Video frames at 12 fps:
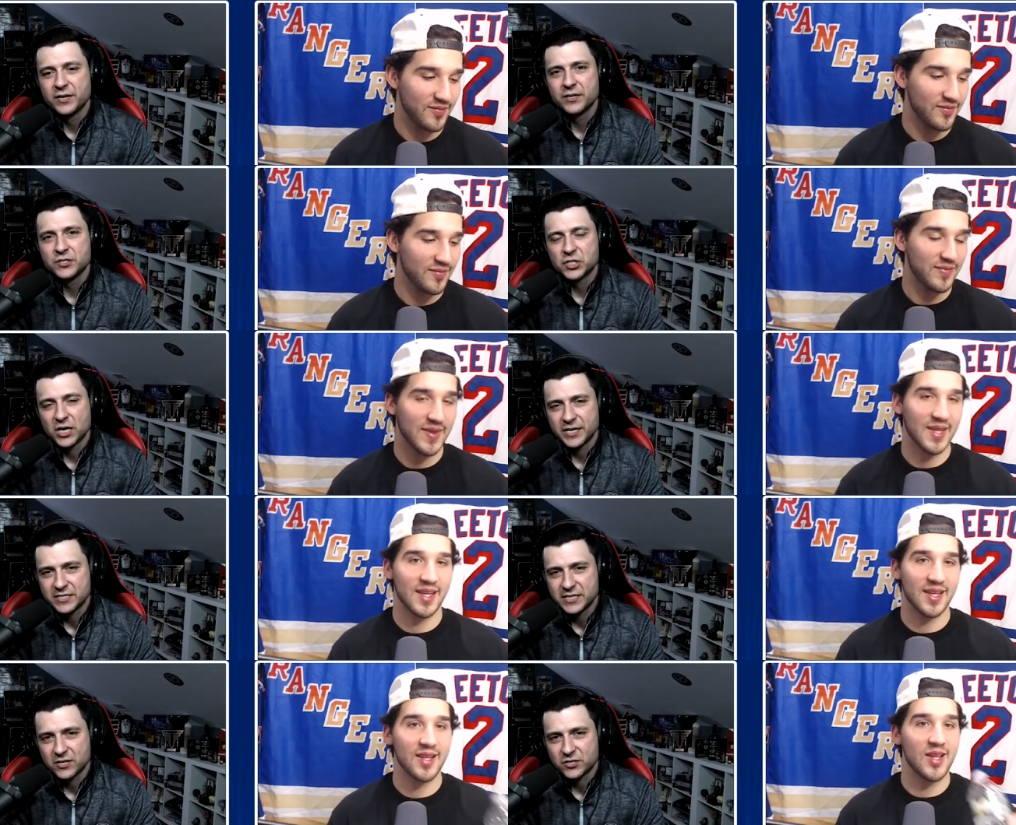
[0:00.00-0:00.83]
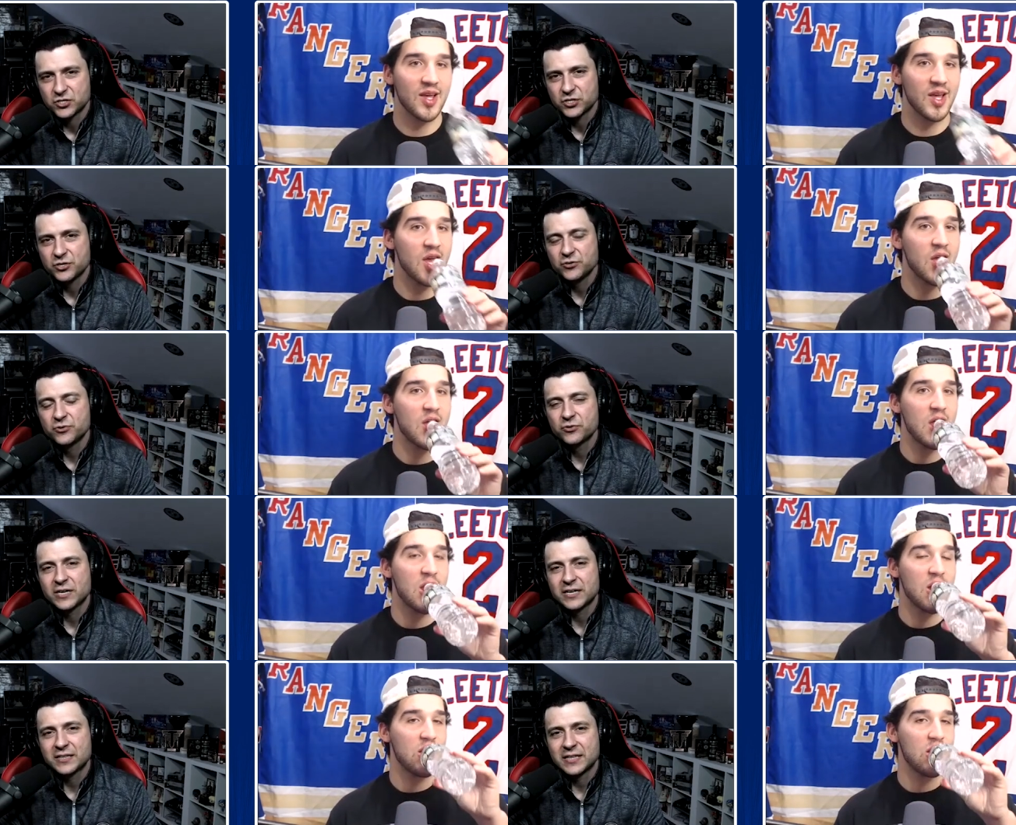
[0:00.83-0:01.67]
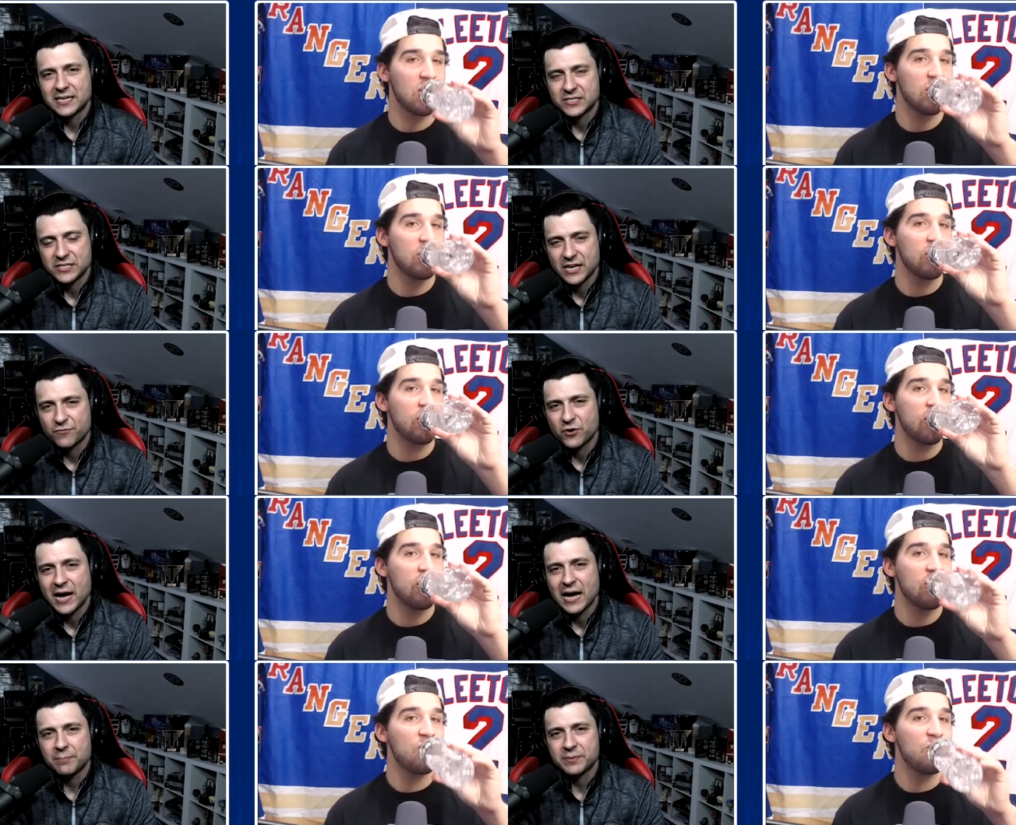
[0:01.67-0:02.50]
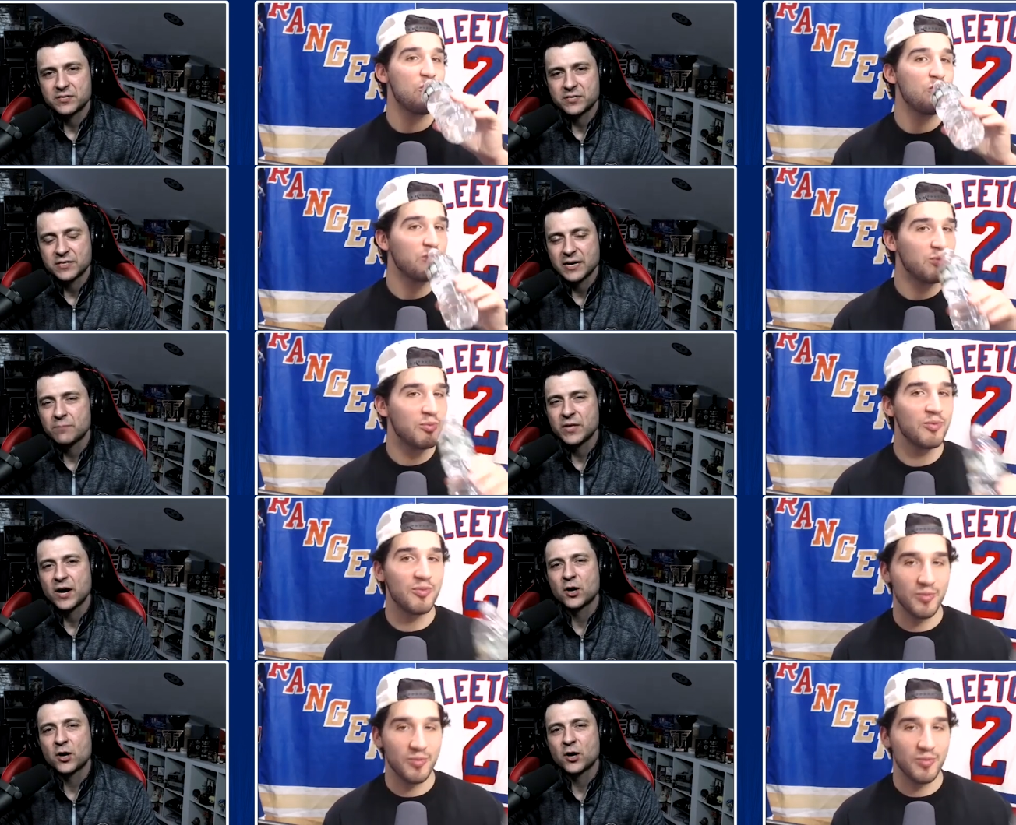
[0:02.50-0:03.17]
Speaker 1: Johnny, tells you that that's never happened to them, they are